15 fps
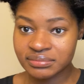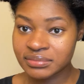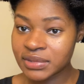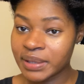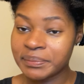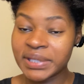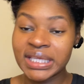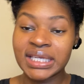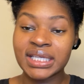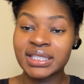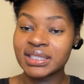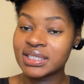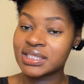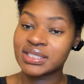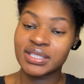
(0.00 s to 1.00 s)

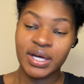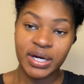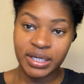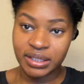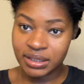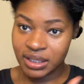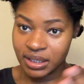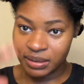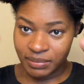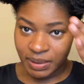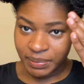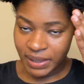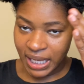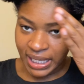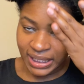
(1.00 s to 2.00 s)
immediately start
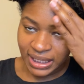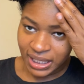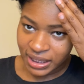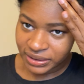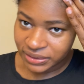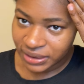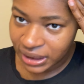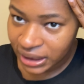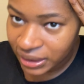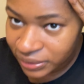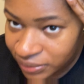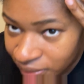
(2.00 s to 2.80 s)
applying it on your hair. You